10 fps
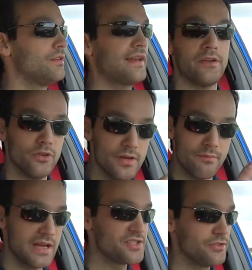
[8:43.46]
can you
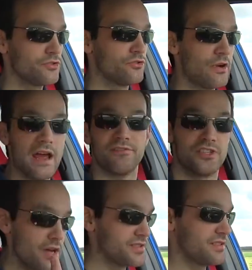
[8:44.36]
imagine to drive
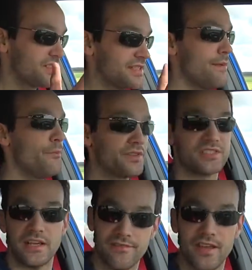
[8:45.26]
just a simple
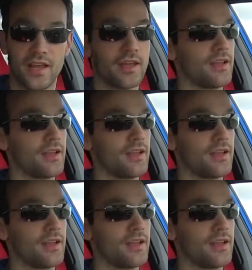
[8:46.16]
Civic